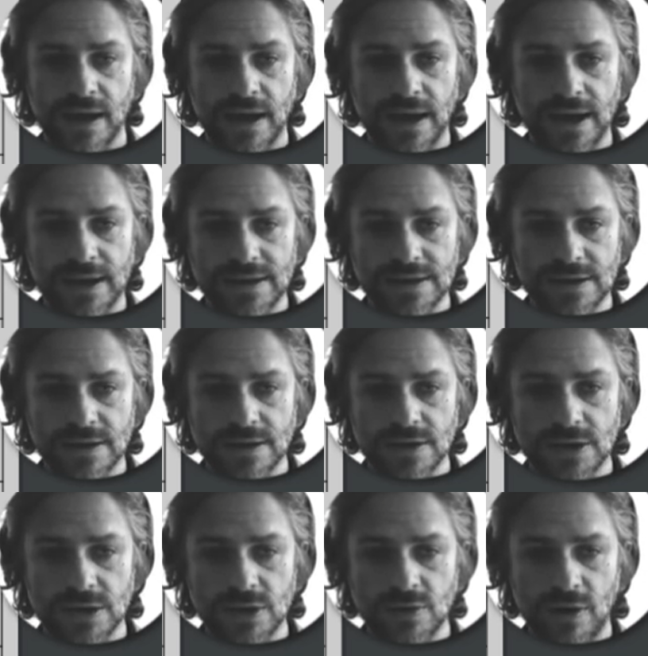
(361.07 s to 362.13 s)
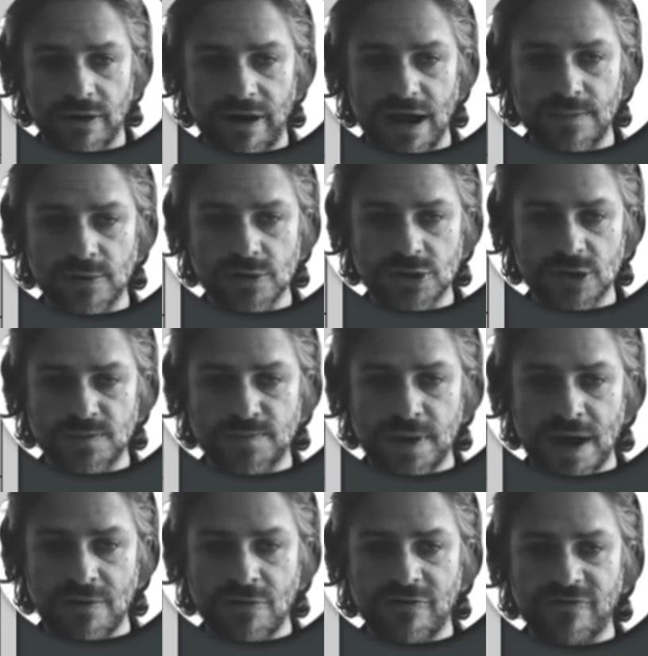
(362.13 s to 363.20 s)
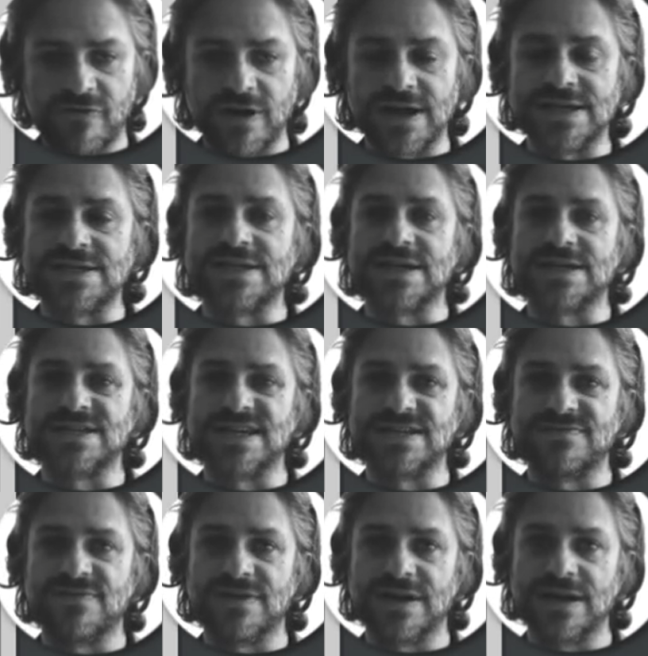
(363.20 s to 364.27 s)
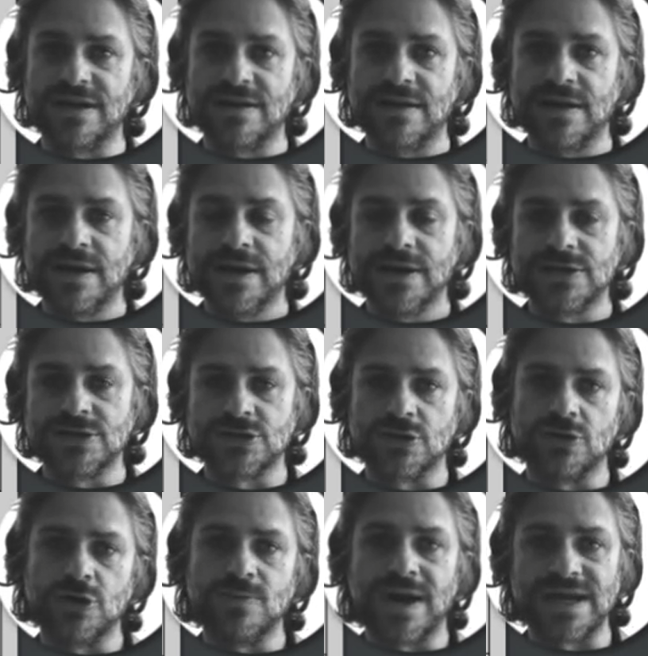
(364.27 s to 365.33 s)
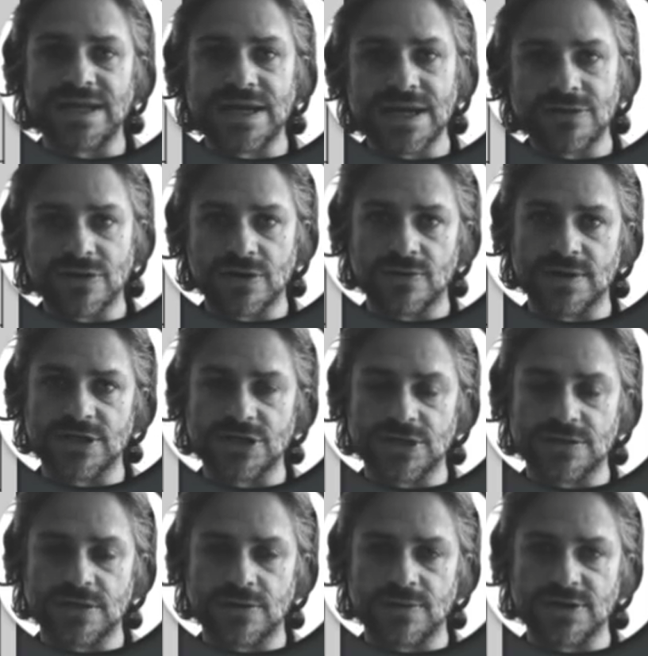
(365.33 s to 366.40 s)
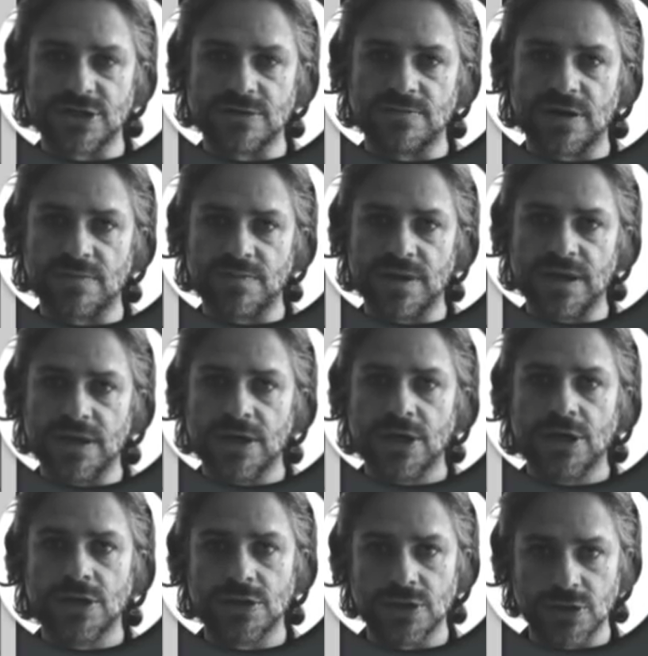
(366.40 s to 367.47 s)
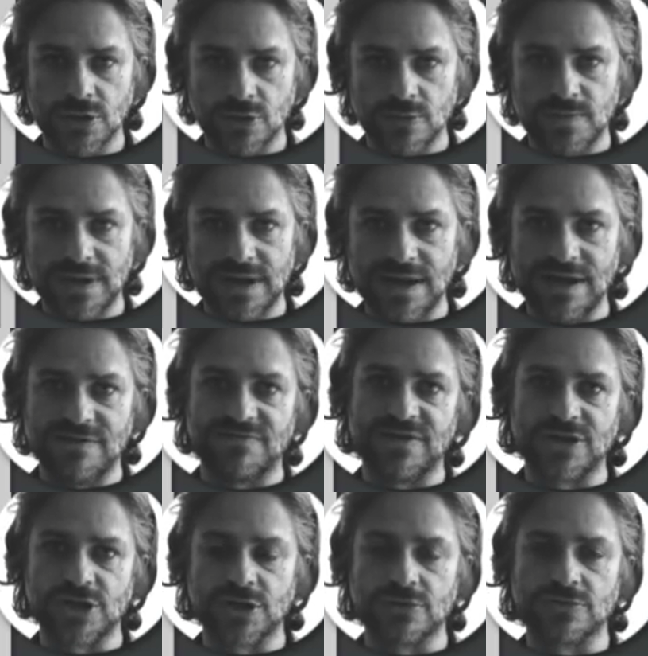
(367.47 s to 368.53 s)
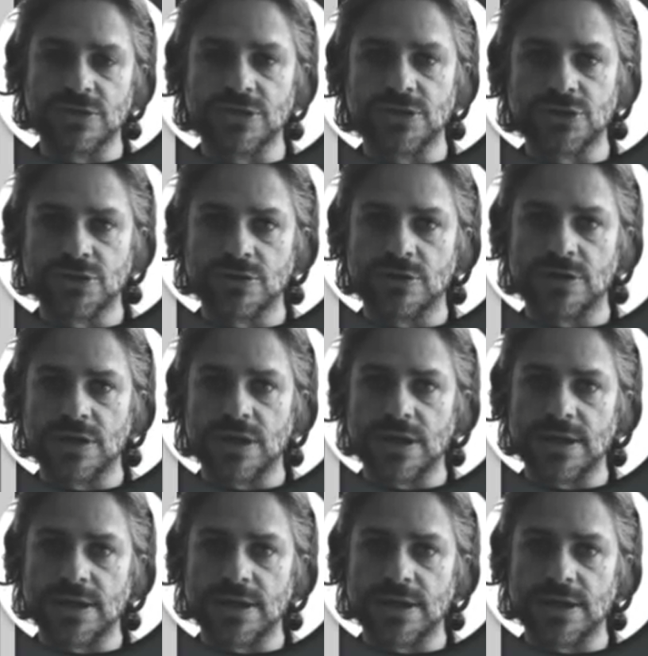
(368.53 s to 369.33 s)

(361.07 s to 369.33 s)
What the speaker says: And you are able to paraphrase successfully. So you might hear the question. The question might be, do you believe that children should